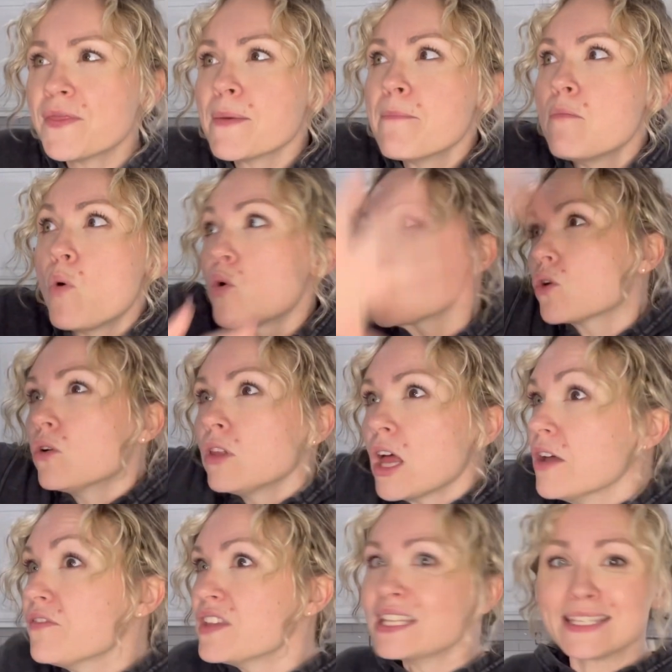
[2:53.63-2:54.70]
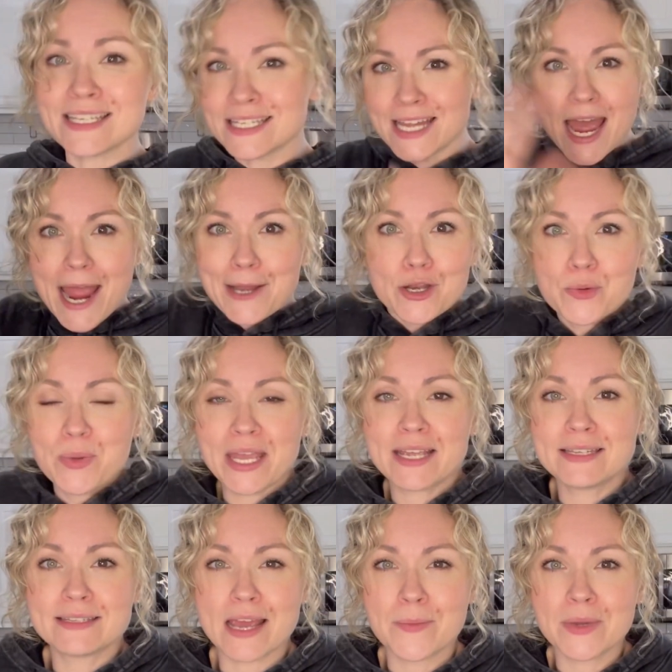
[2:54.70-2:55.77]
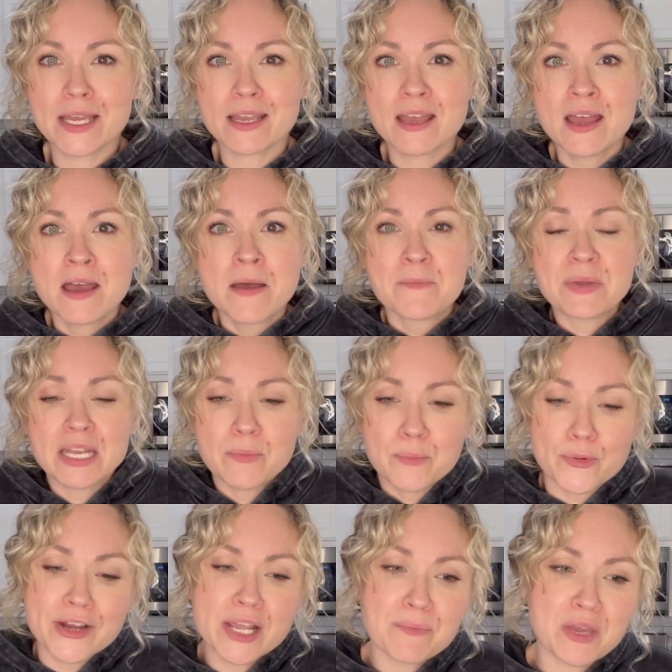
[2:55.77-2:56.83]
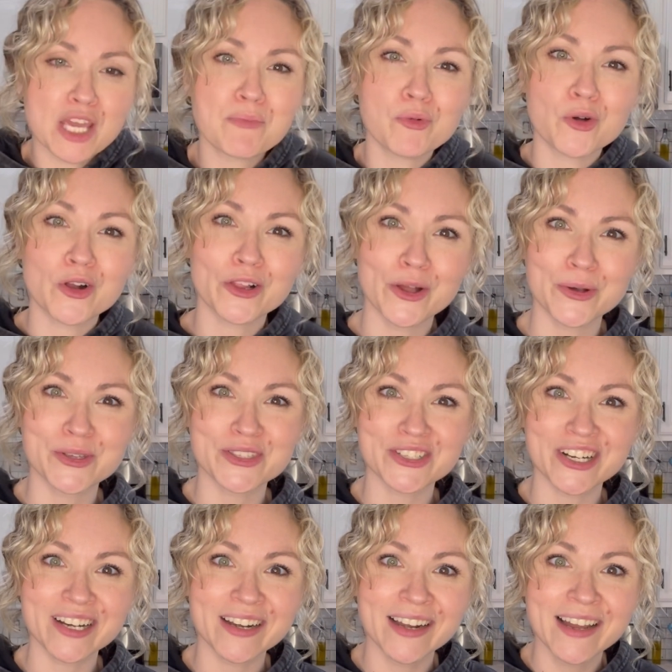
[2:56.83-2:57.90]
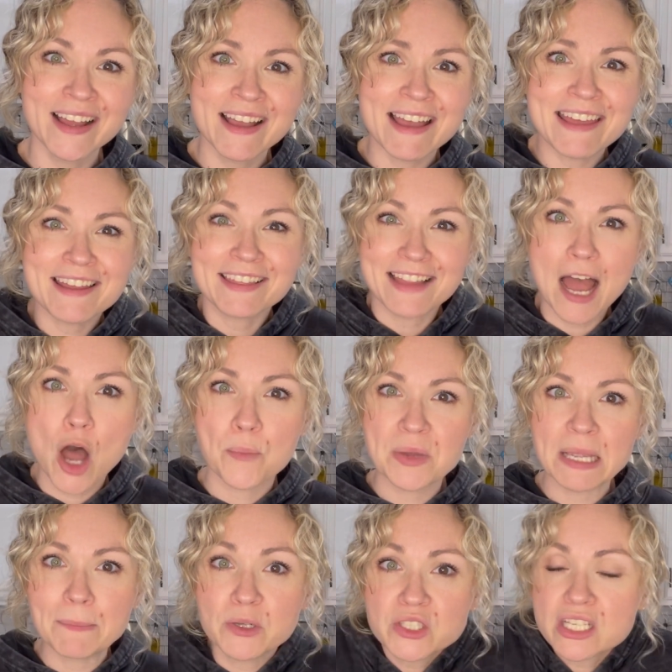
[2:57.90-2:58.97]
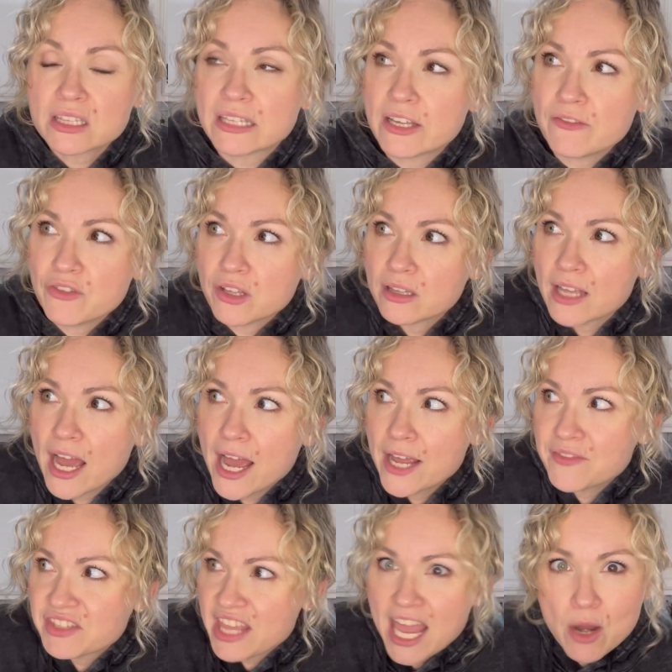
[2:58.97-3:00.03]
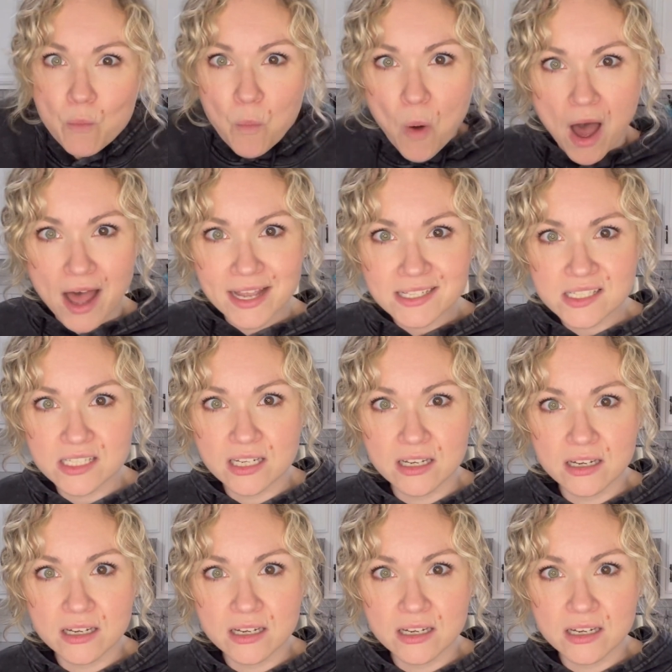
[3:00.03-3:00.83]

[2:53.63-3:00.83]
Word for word: the moral of this entire pandemic be to bring people closer and allow people to live the lives they want?